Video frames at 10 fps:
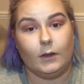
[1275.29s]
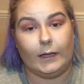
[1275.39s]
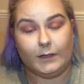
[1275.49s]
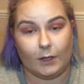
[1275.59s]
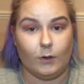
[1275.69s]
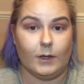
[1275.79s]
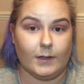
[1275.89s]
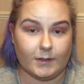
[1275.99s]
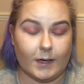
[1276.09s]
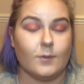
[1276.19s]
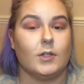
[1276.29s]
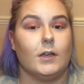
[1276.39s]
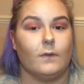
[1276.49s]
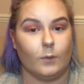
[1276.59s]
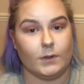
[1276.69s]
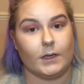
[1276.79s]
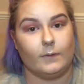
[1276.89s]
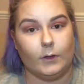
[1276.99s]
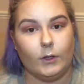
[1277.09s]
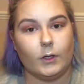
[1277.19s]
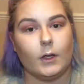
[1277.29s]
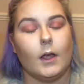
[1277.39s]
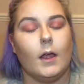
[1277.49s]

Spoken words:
linked down in the description if you want to have a look.